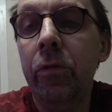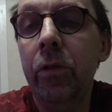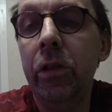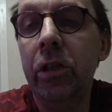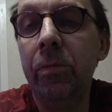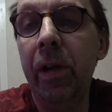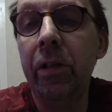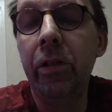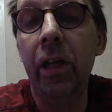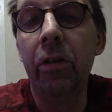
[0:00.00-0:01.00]
just to
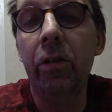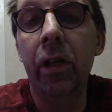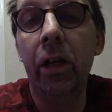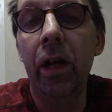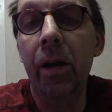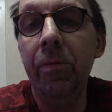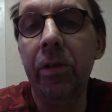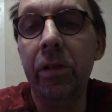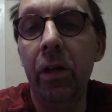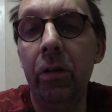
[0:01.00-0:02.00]
make things clear, I'm
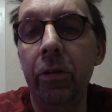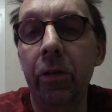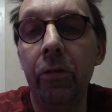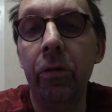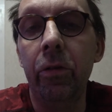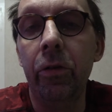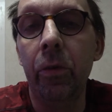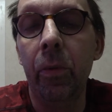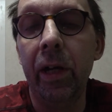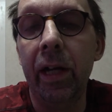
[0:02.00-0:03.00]
just telling the truth
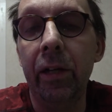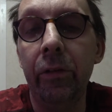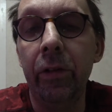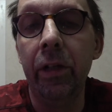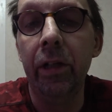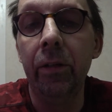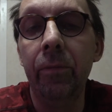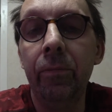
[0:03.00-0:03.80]
the way I see it.